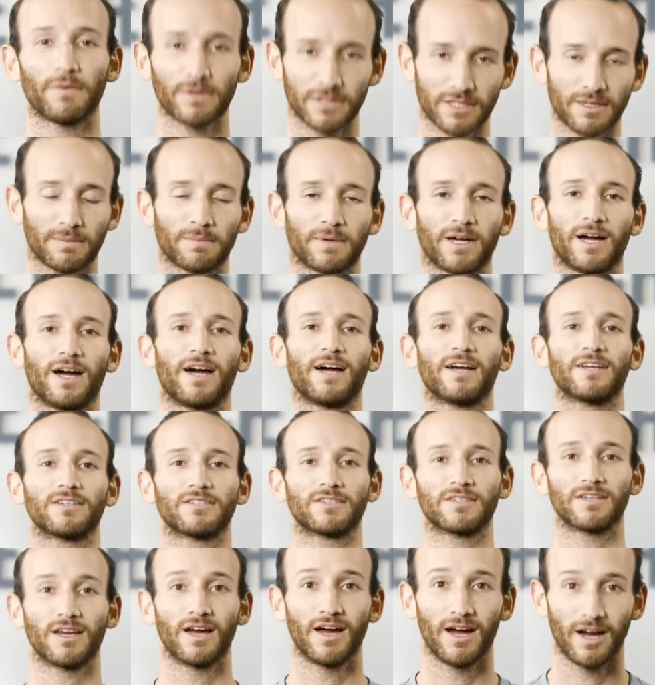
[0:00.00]
Hey, what's up,
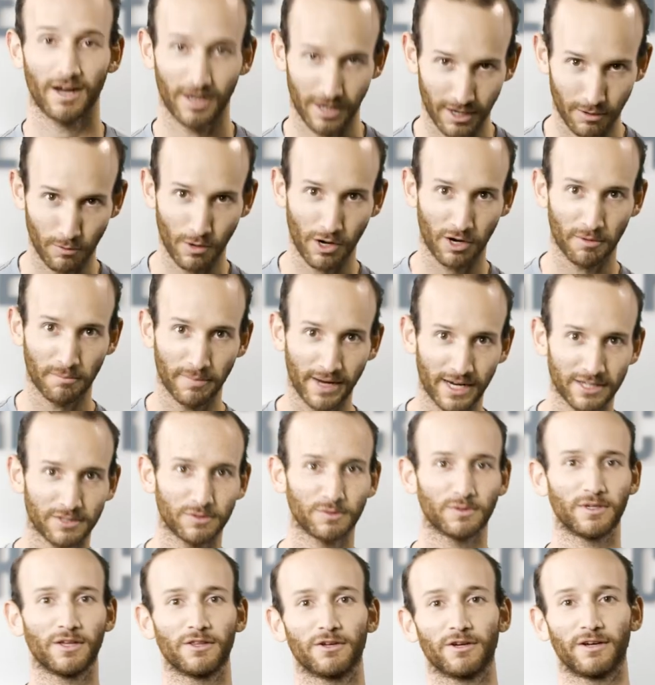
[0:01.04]
guys? Uh, welcome back
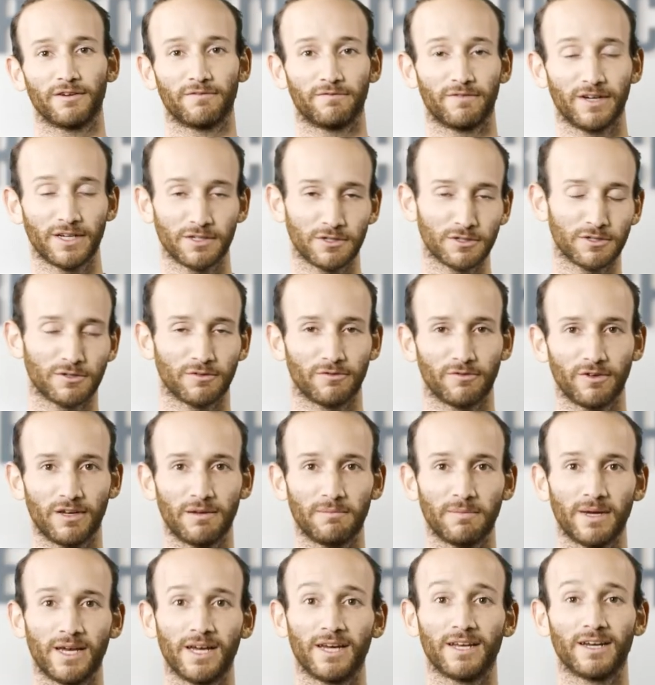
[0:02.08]
to another Adventures of
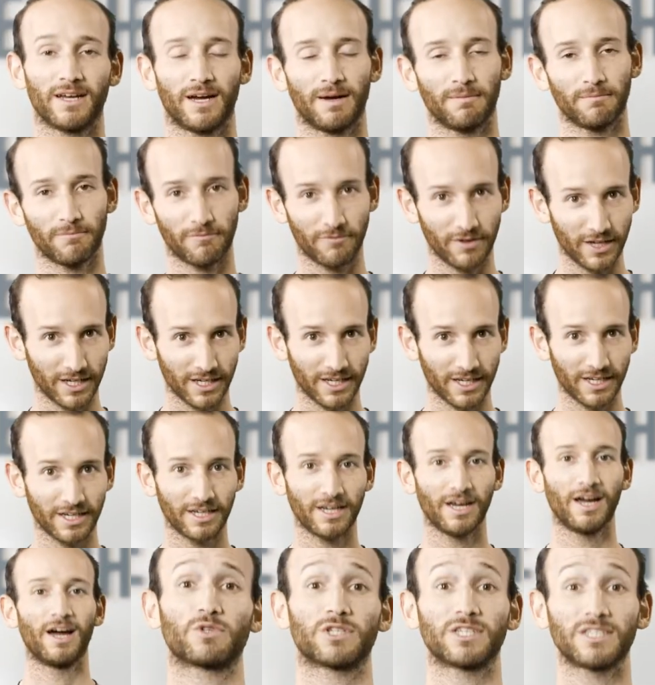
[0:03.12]
V-Man. I'm Vinny.
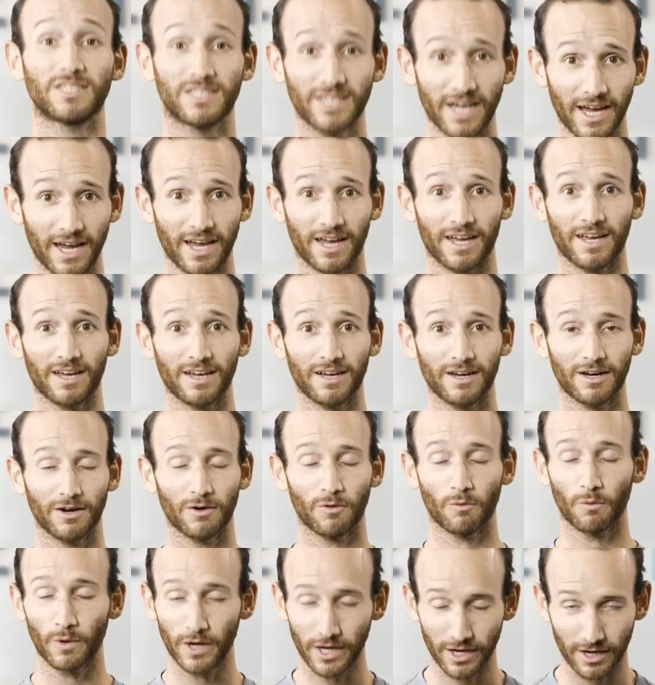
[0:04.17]
Today,
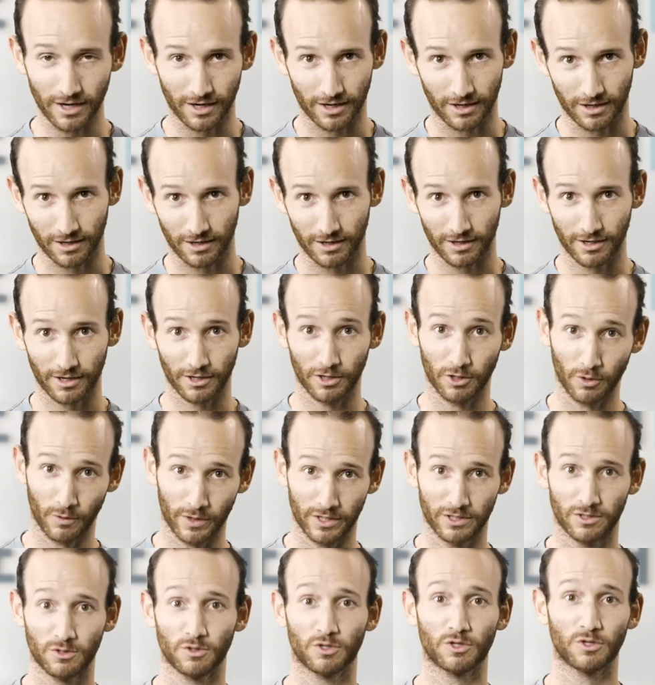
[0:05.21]
we are going to